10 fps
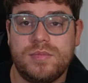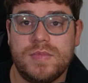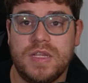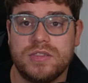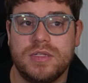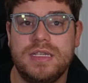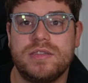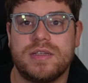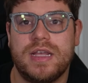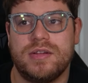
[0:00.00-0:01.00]
So these are
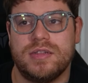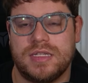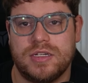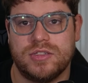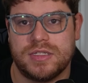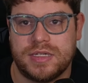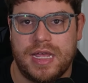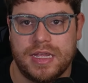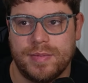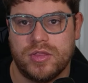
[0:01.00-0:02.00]
characters that are just
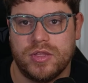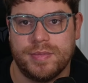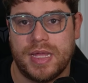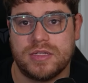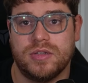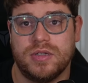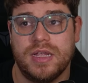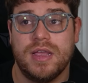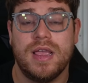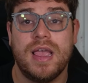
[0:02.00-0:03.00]
lying about their backstory.
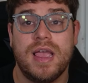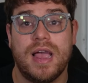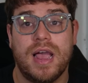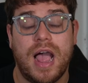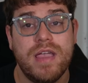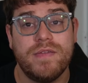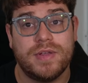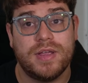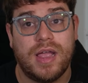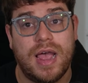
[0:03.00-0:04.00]
I've
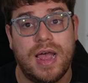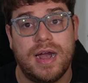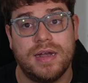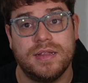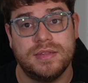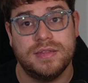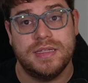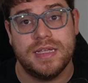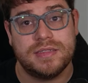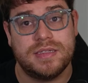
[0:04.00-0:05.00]
had
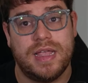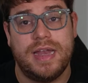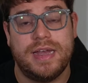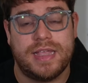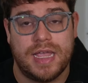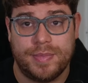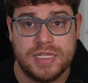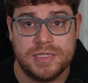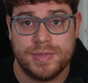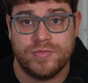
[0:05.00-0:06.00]
this in
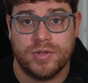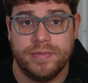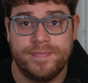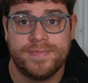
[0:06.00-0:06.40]
campaigns before.